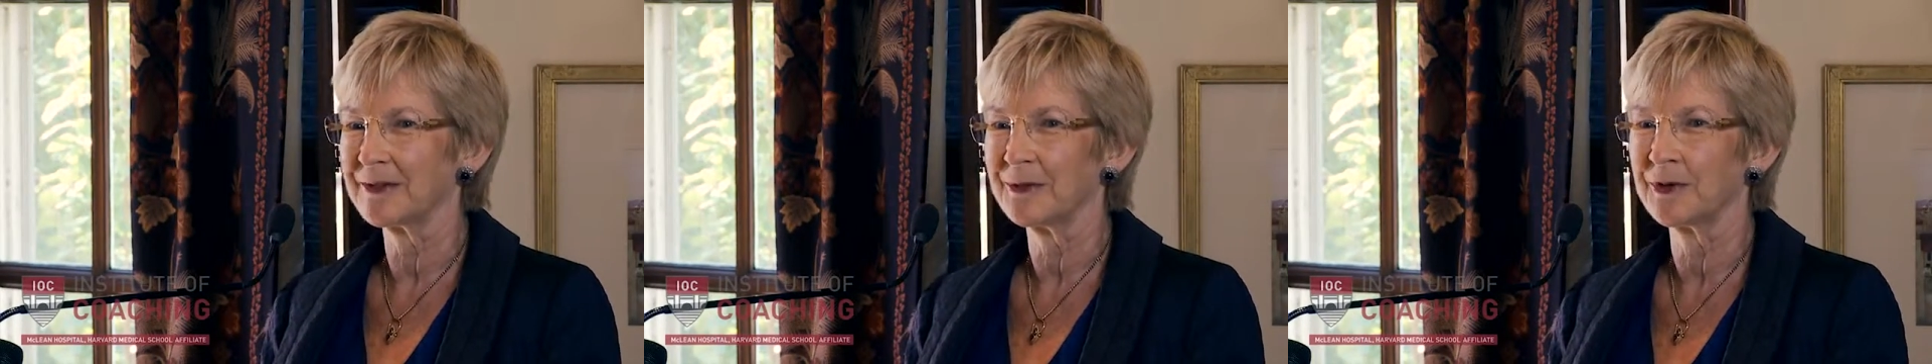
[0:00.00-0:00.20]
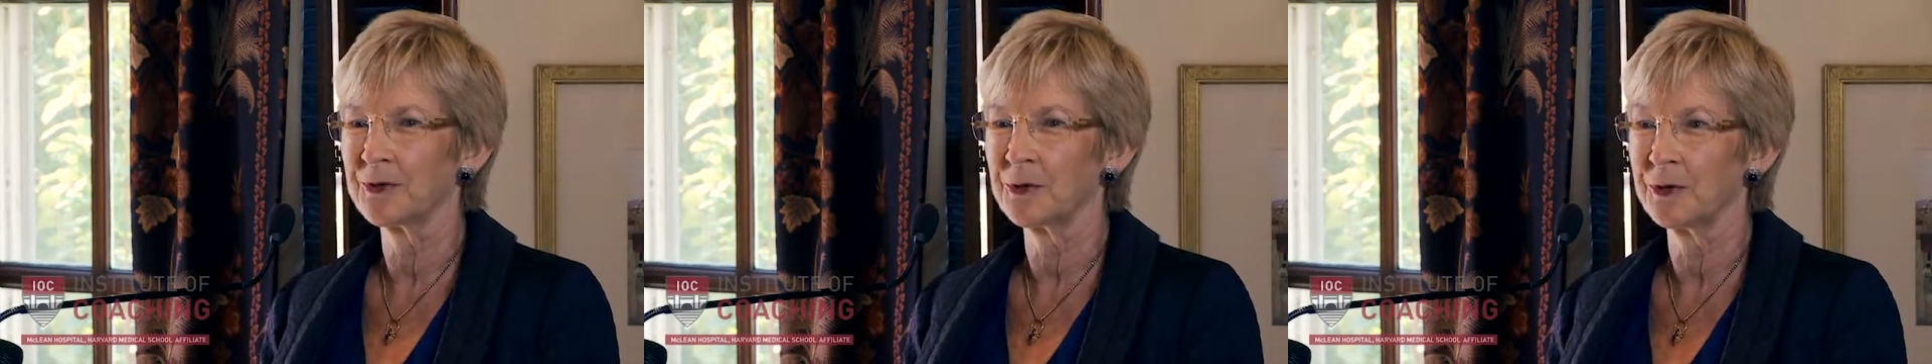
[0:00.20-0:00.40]

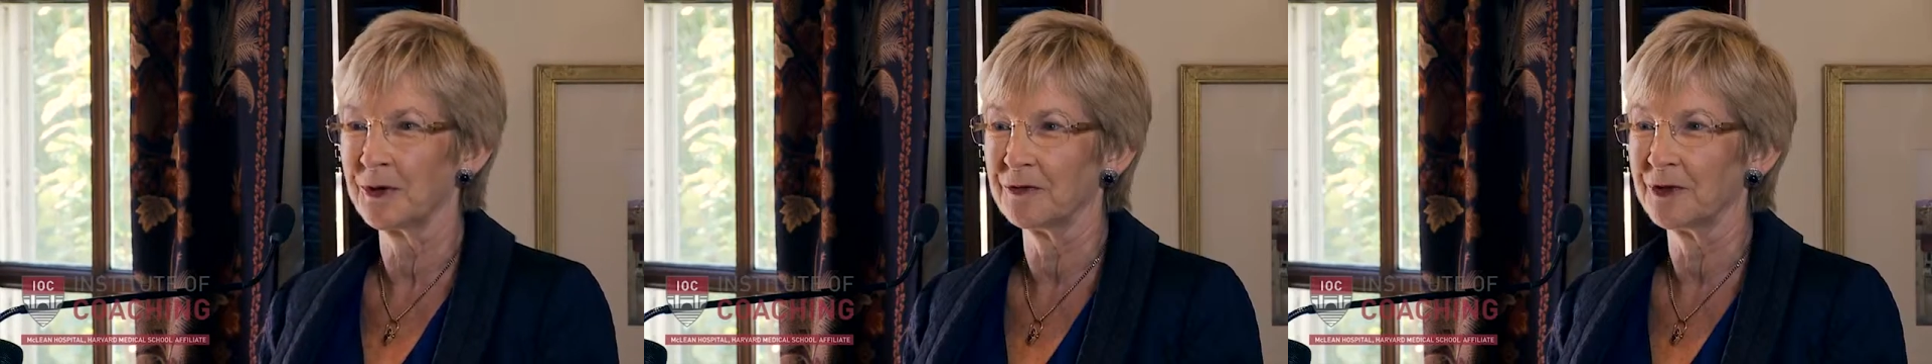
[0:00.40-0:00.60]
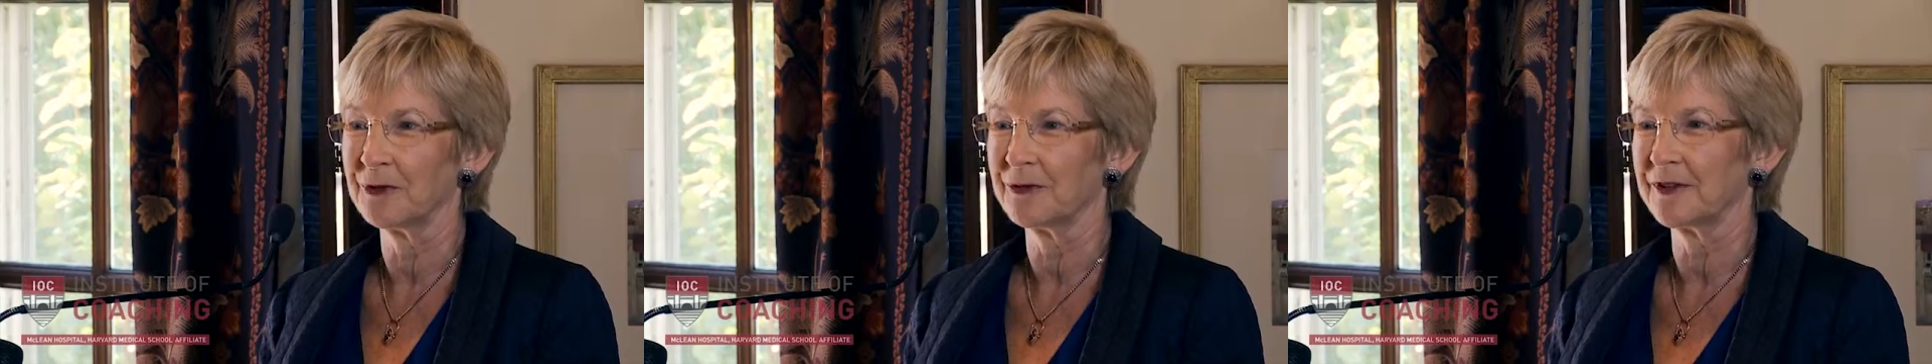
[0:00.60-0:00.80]
with all
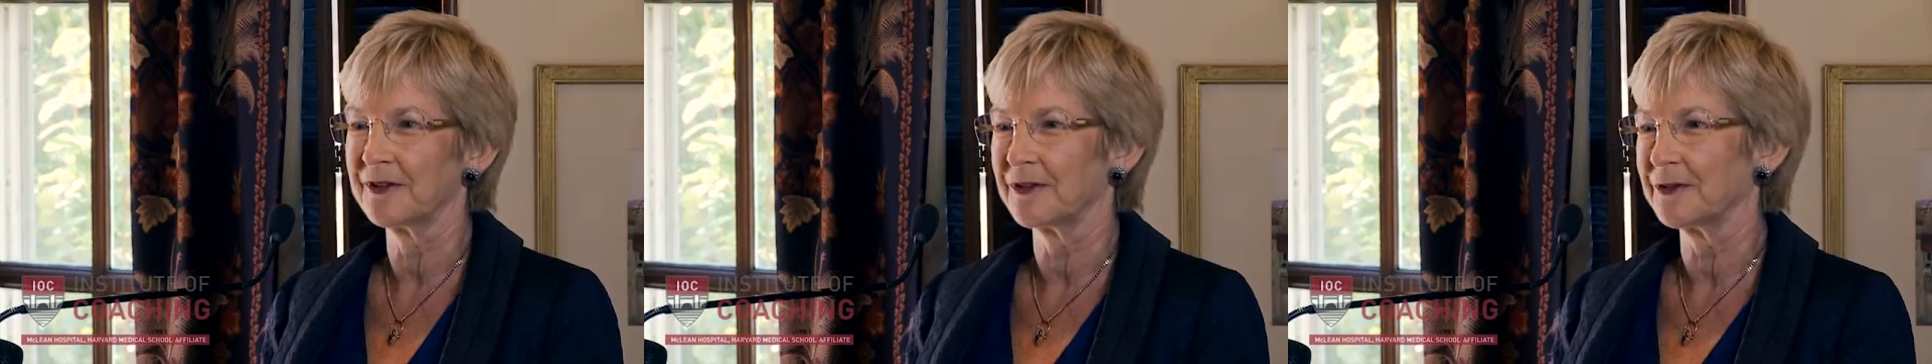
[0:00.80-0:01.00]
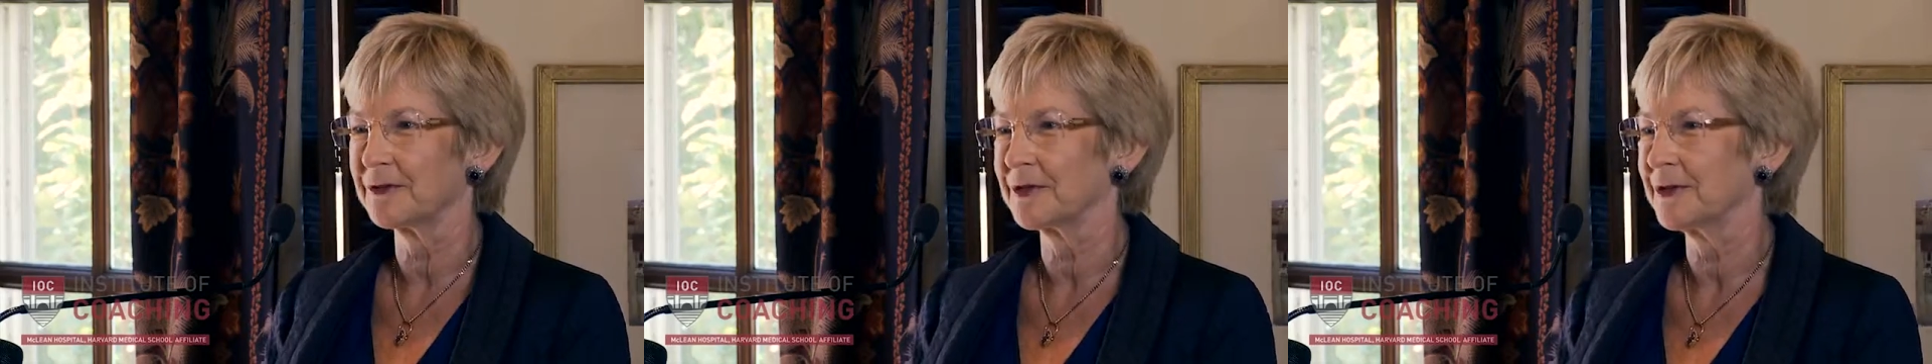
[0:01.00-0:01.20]
of you this
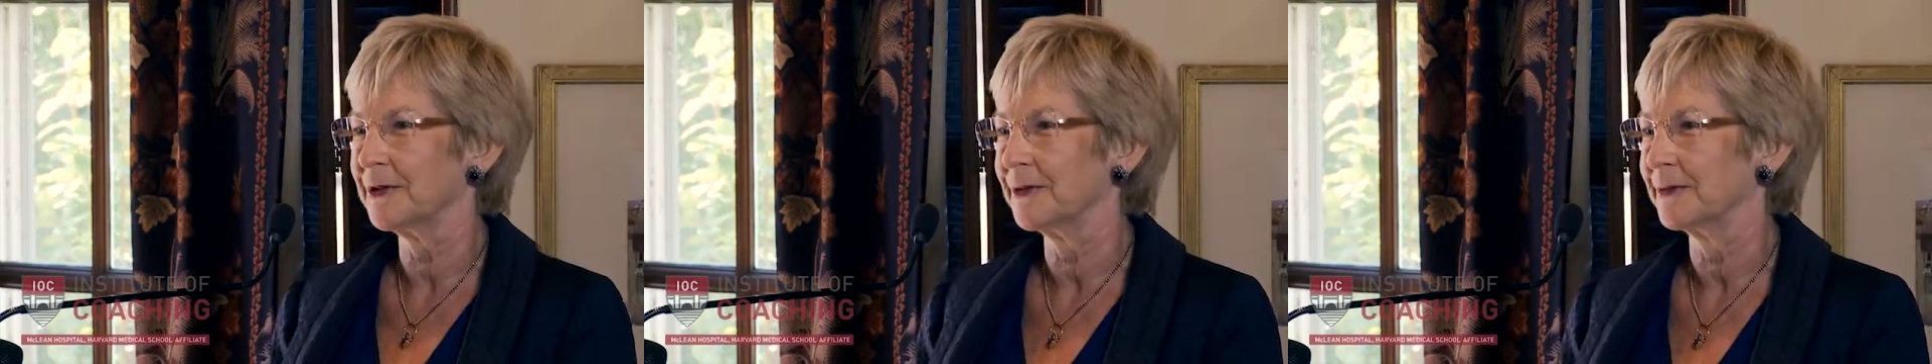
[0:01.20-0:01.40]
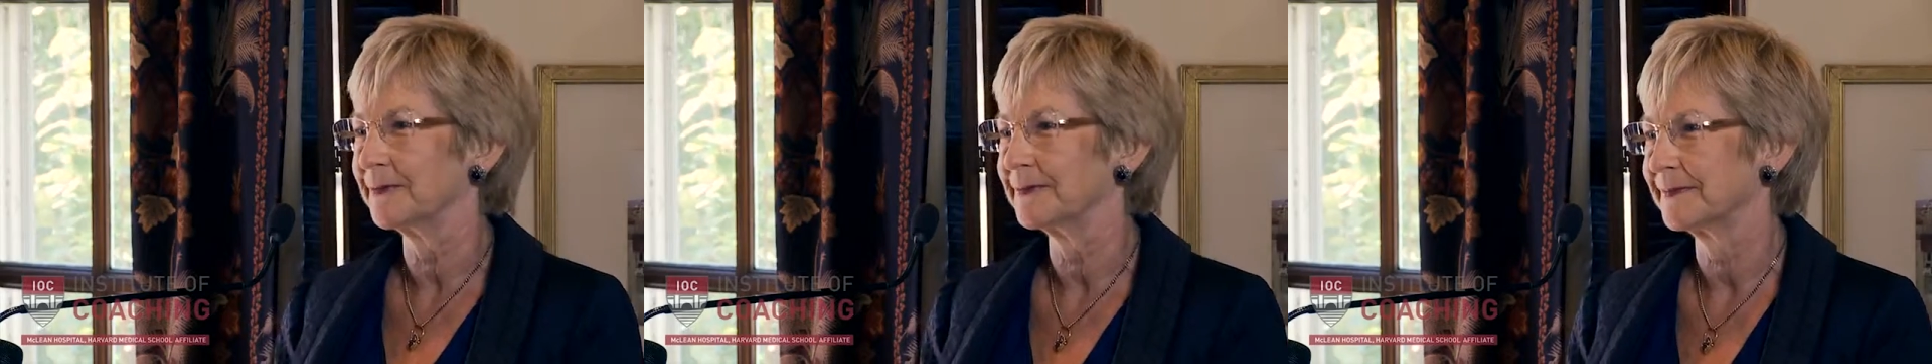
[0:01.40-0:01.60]

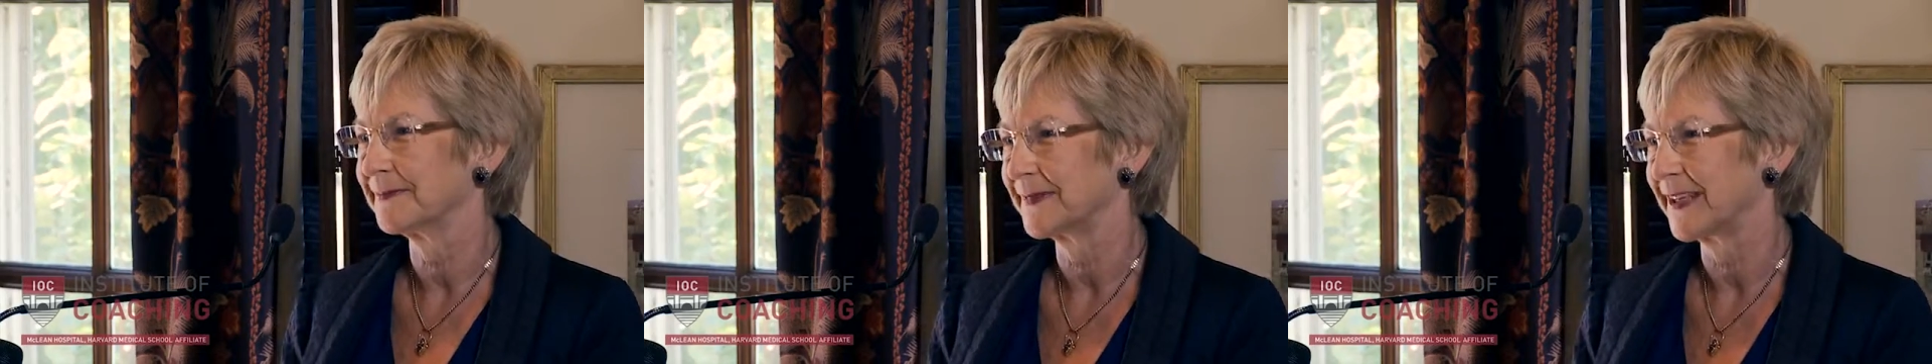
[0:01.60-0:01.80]
afternoon.